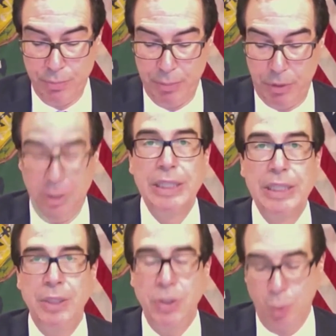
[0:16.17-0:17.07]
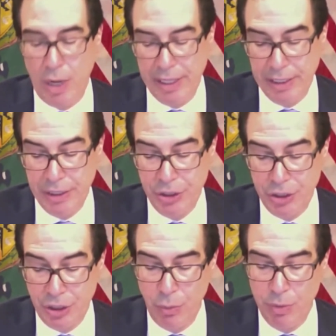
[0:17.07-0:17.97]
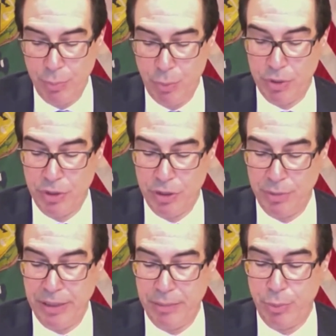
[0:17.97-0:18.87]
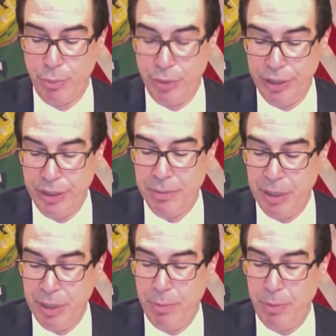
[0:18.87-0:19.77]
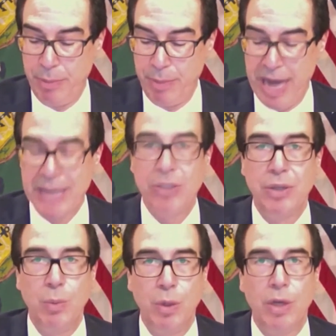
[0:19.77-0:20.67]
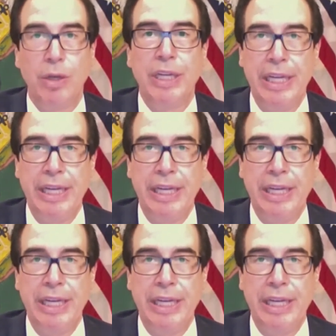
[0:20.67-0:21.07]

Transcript: A dose of sympathy Tuesday from Treasury Secretary Steve Mnuchin